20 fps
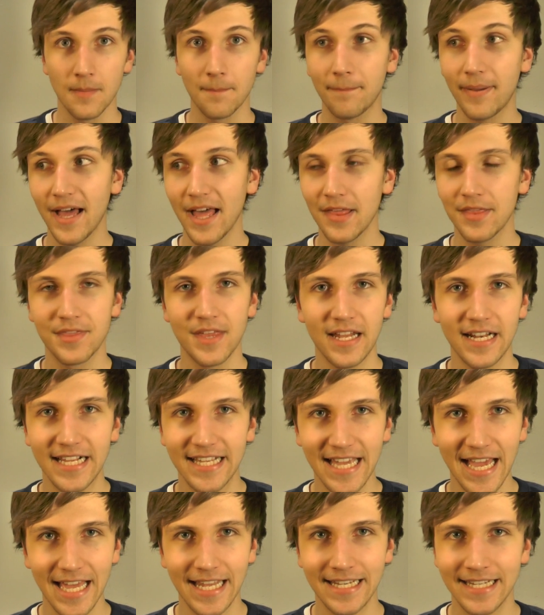But then
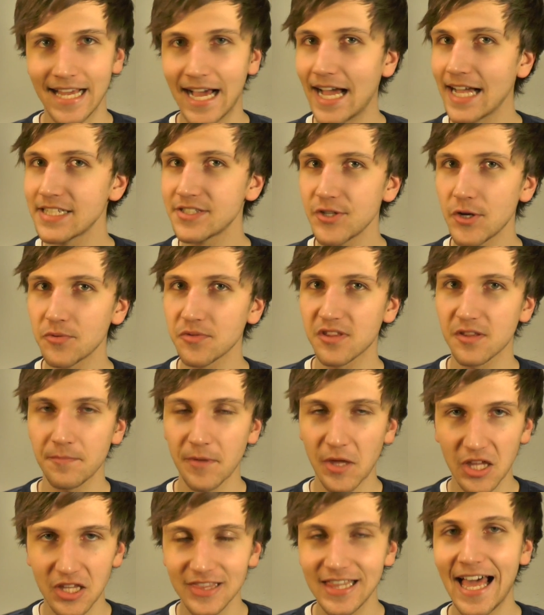again, I don't
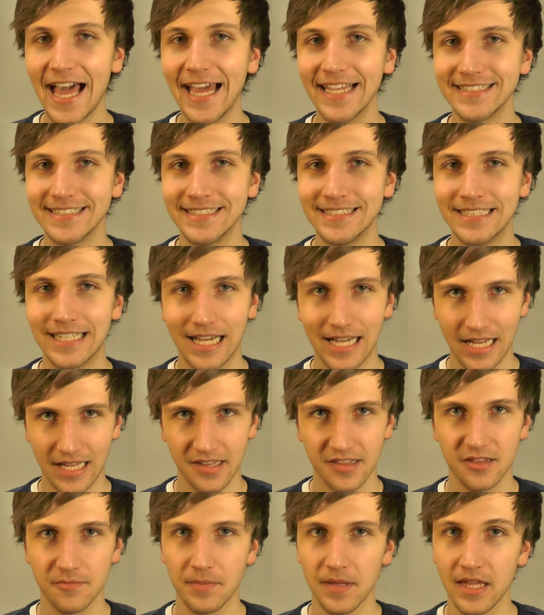speak Latin,
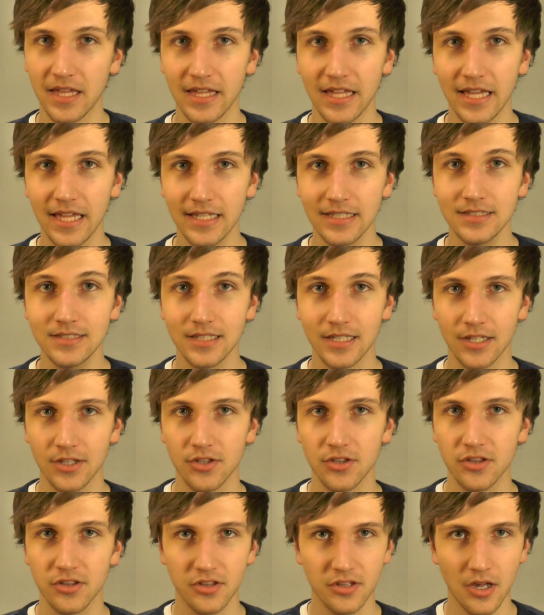I speak
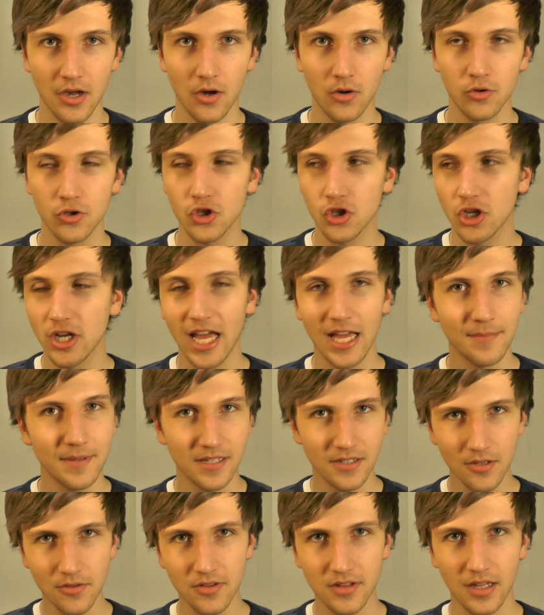English, so should I be
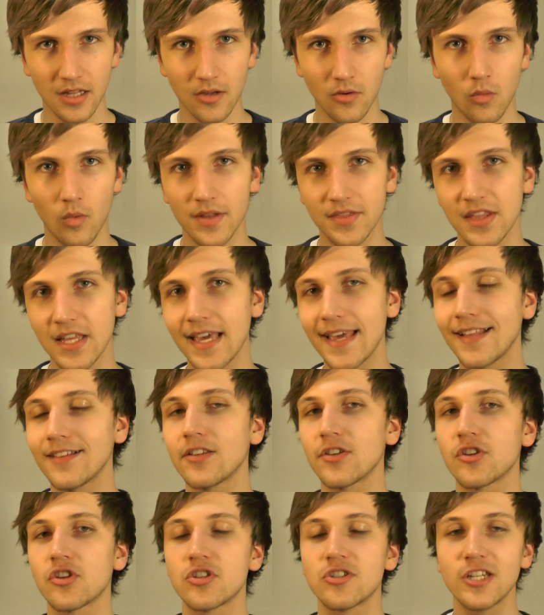using what the
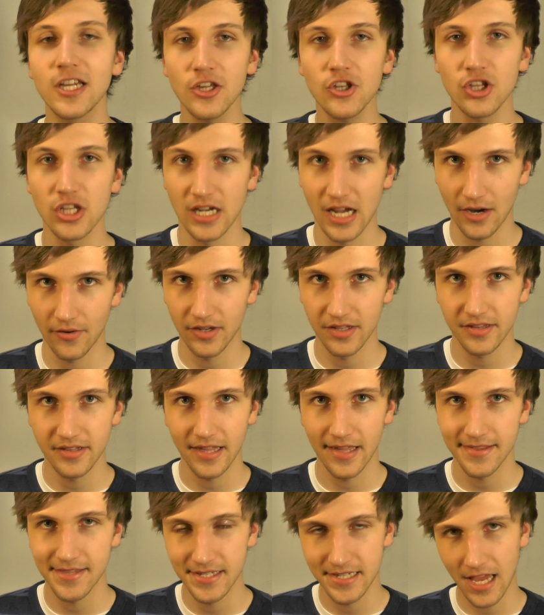English dictionary
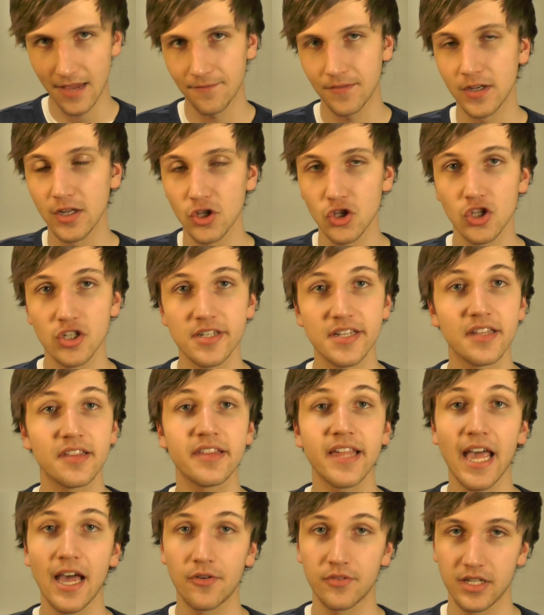says the definition to
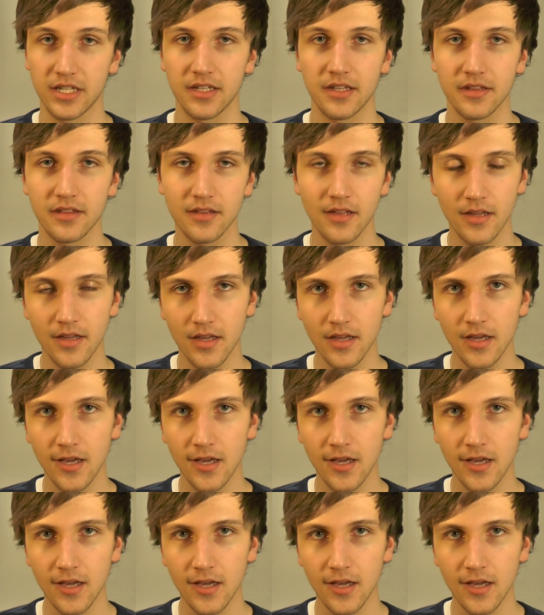sound is?